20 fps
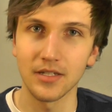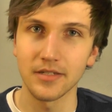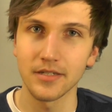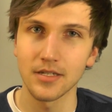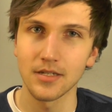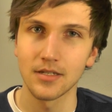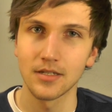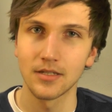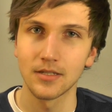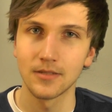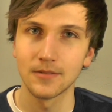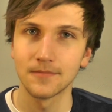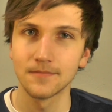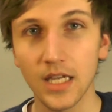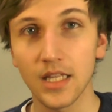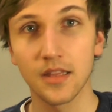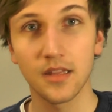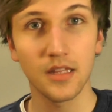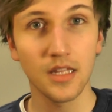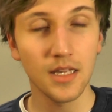it.
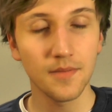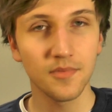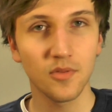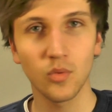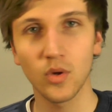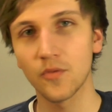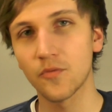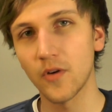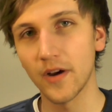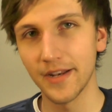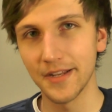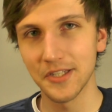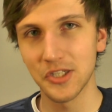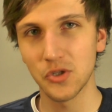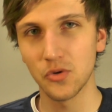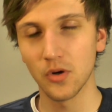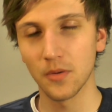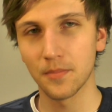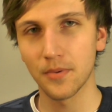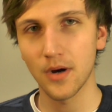It seems we've run
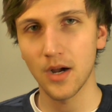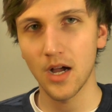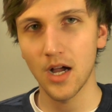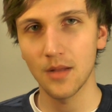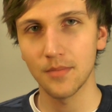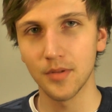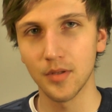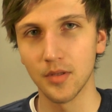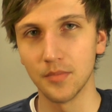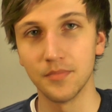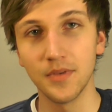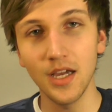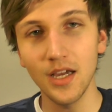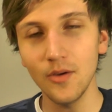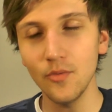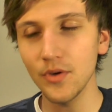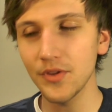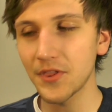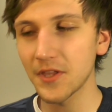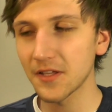into a problem,
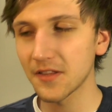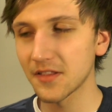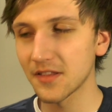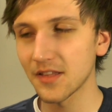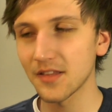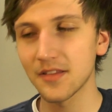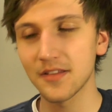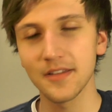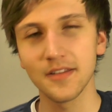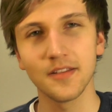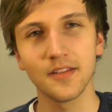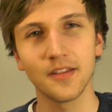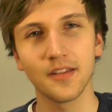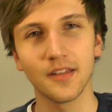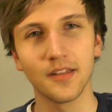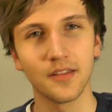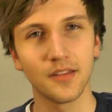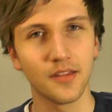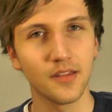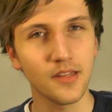not with
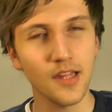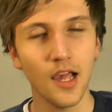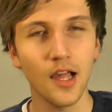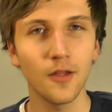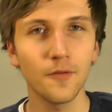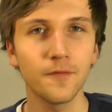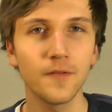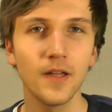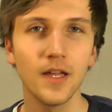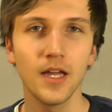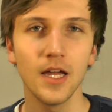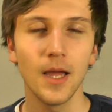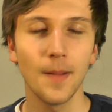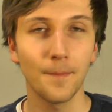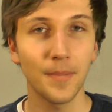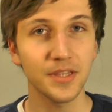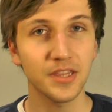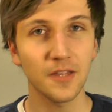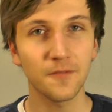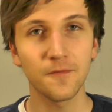existence itself,
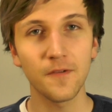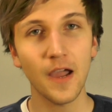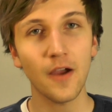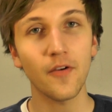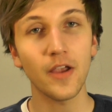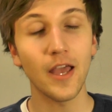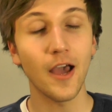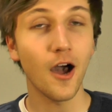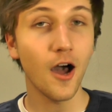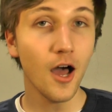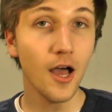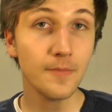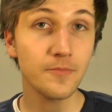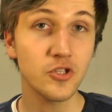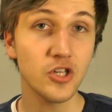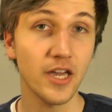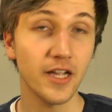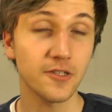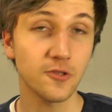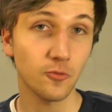but the very
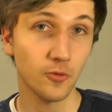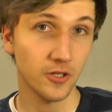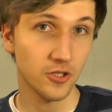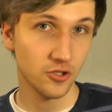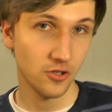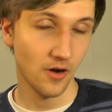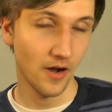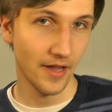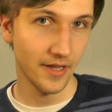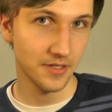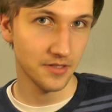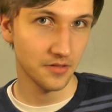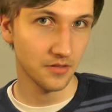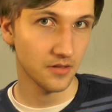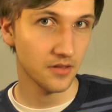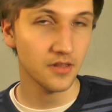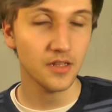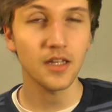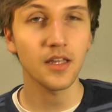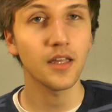object we're trying to
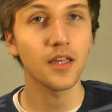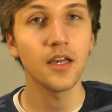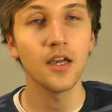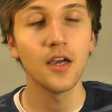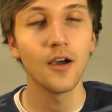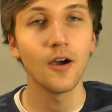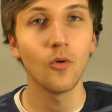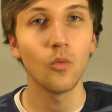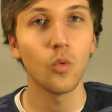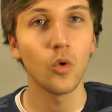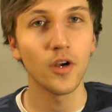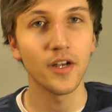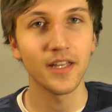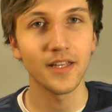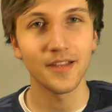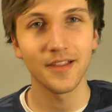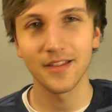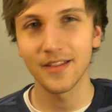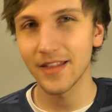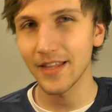see would
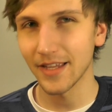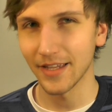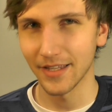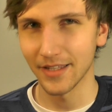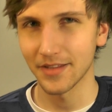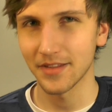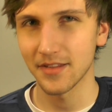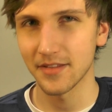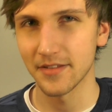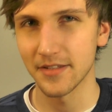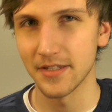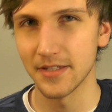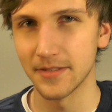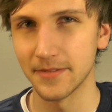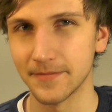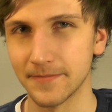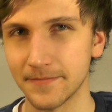exist.